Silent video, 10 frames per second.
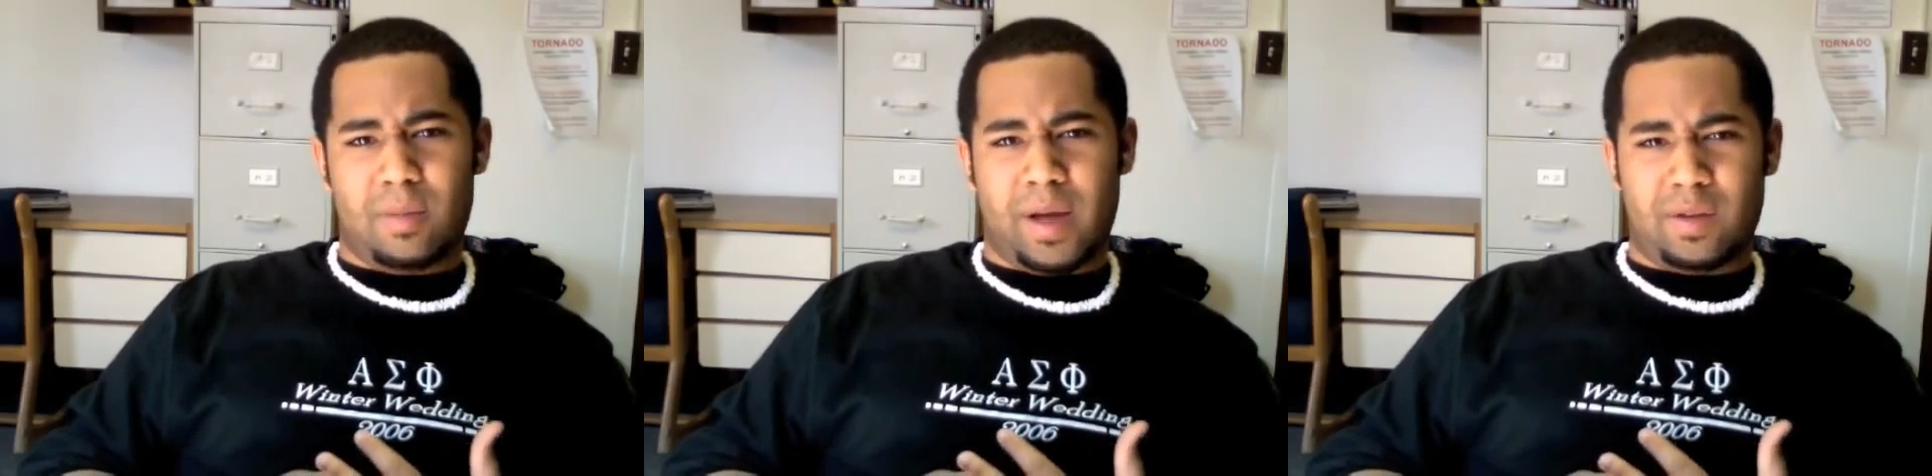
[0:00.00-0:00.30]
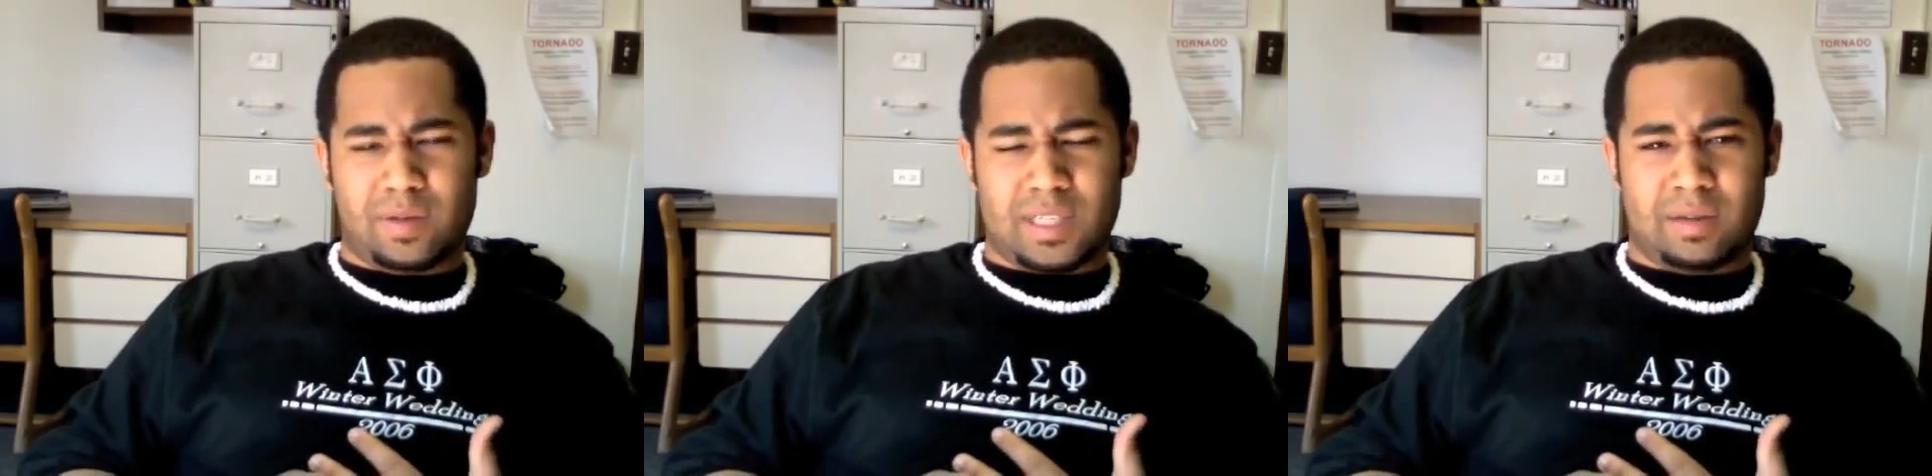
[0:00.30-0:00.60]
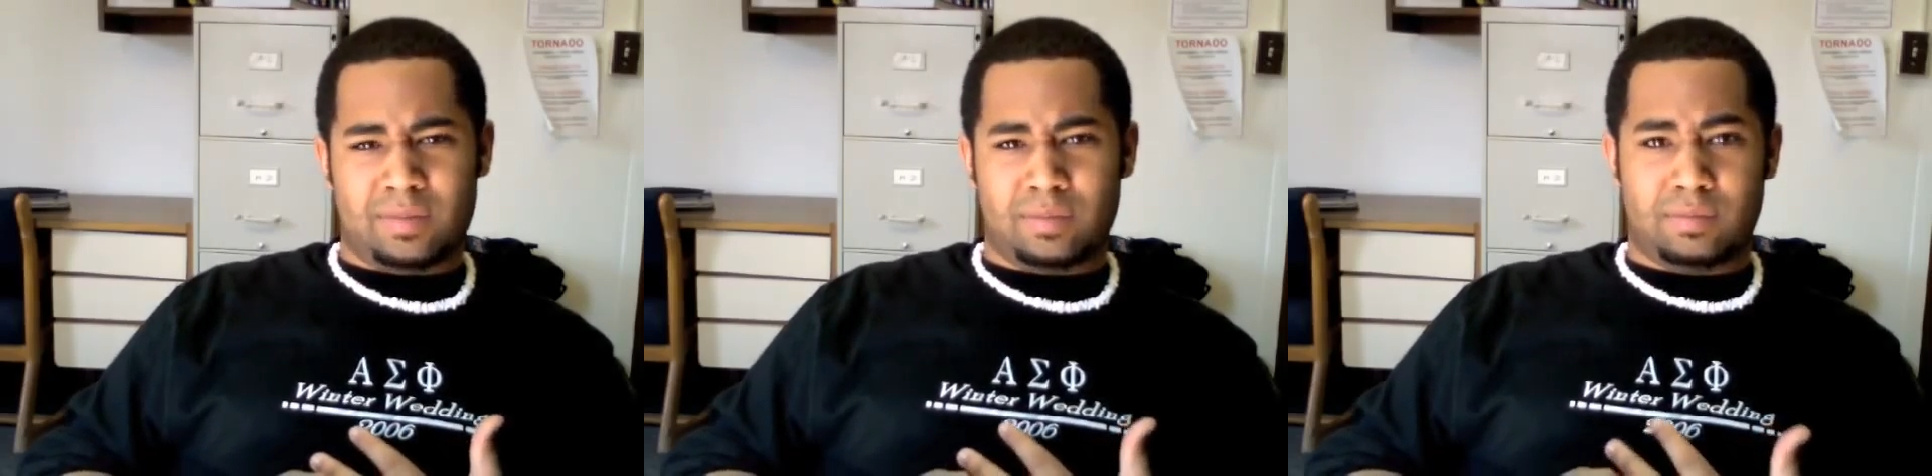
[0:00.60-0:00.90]
about
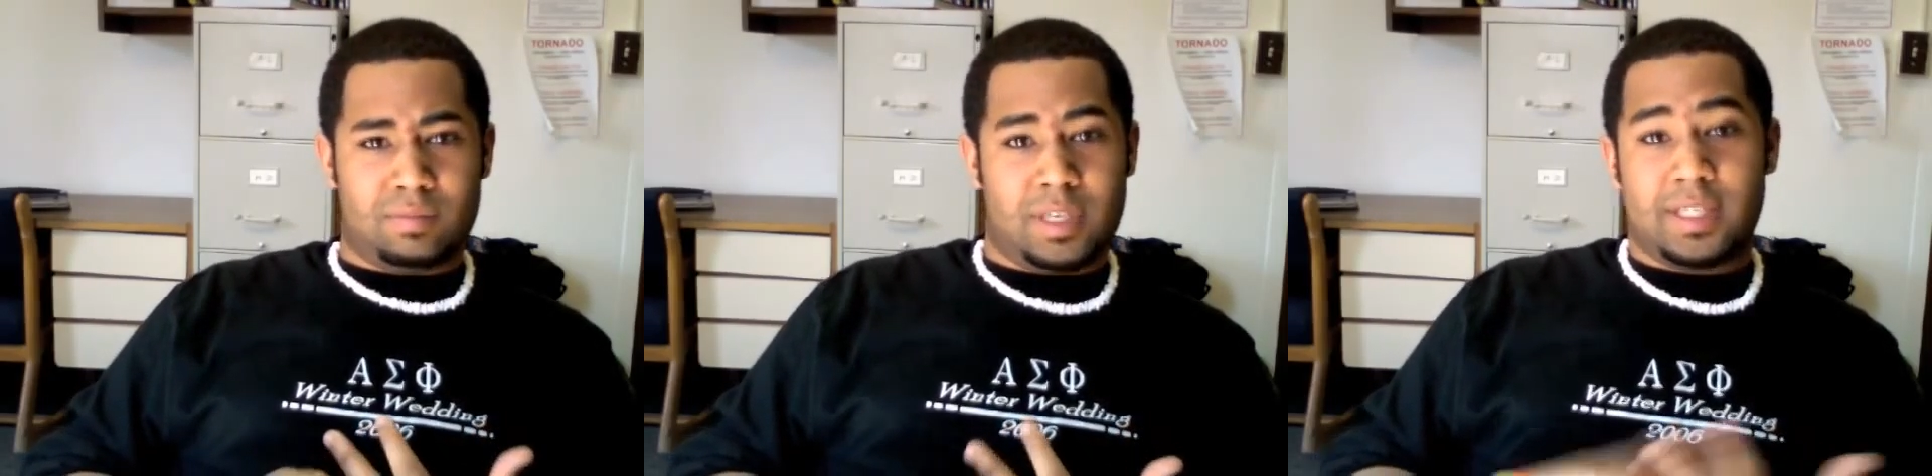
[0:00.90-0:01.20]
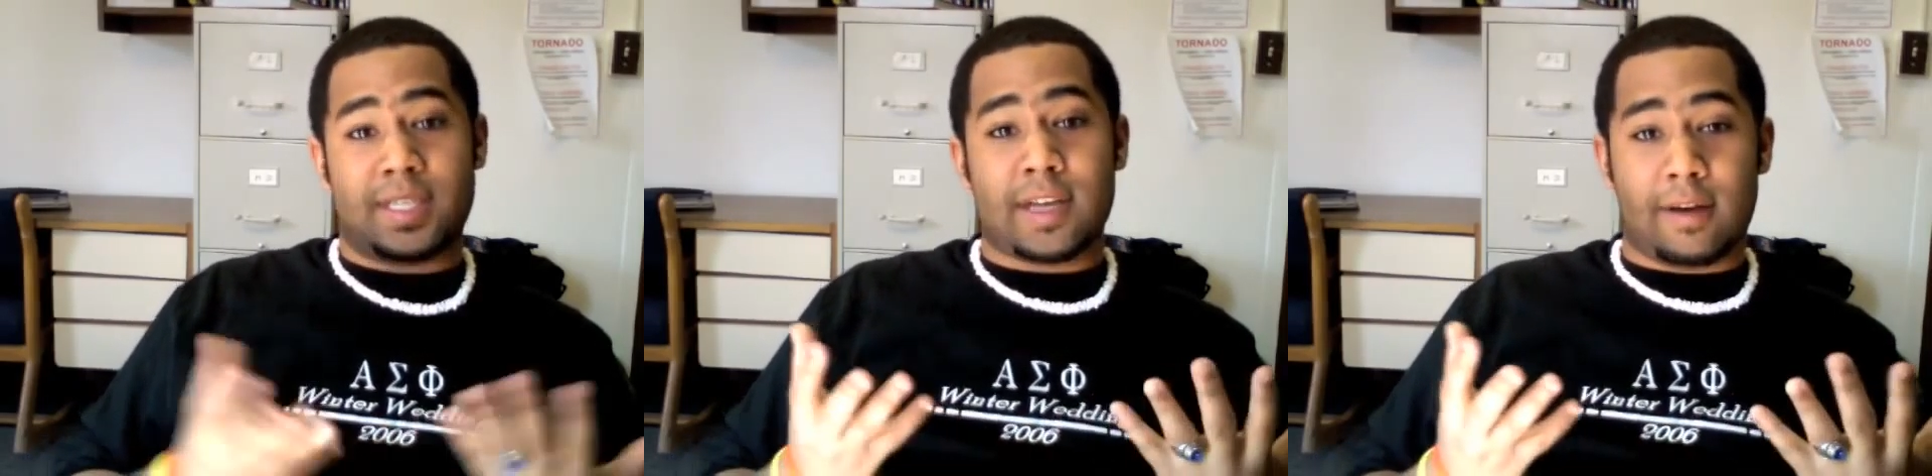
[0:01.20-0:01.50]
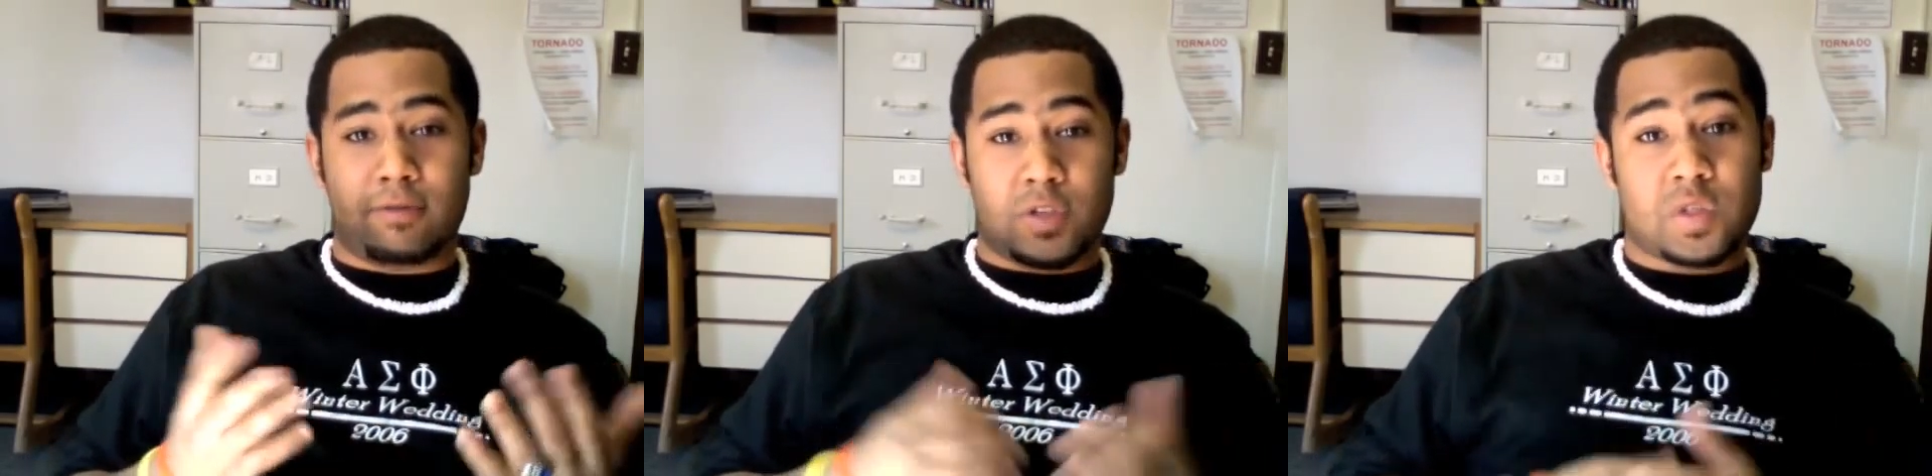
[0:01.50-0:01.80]
some Disney
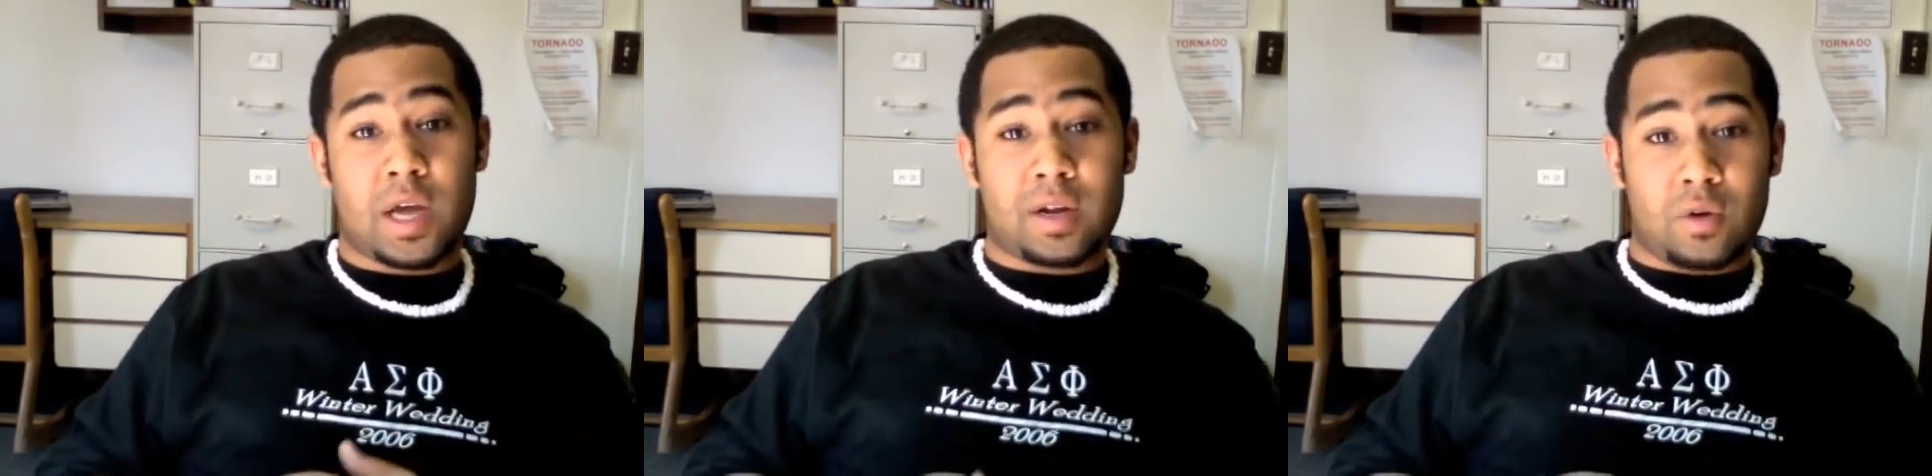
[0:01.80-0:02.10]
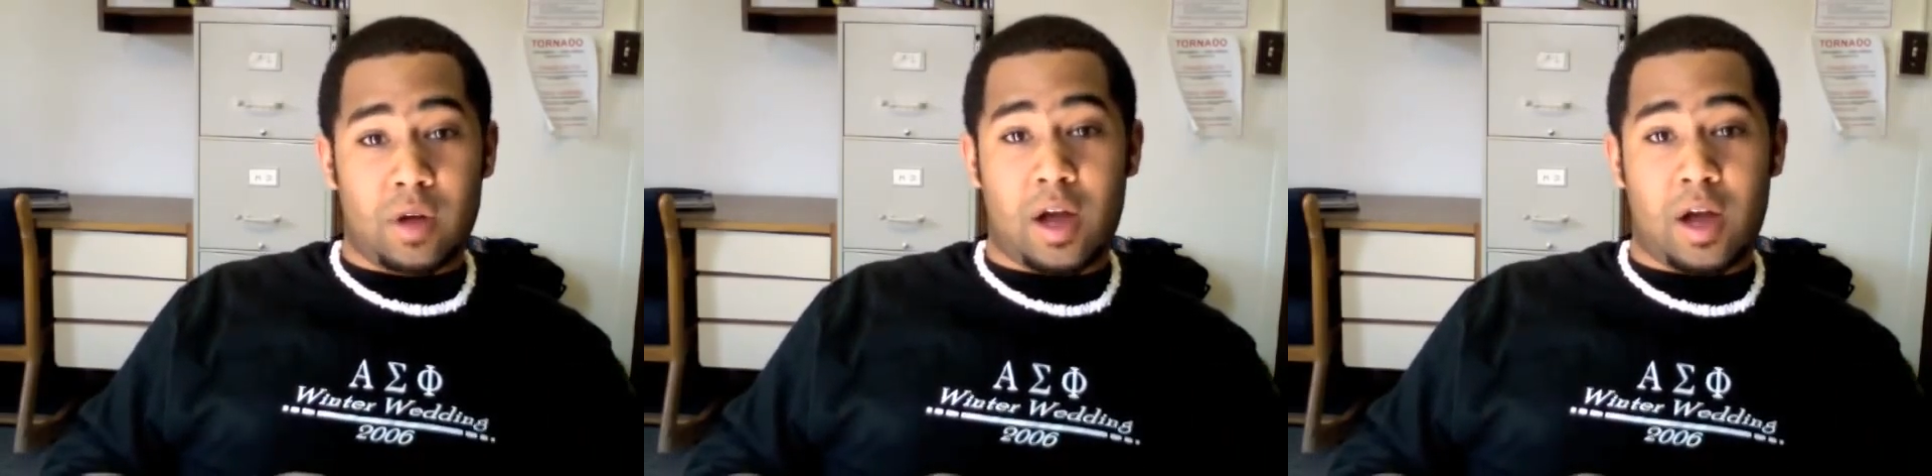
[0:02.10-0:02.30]
stuff, which was kind of cool.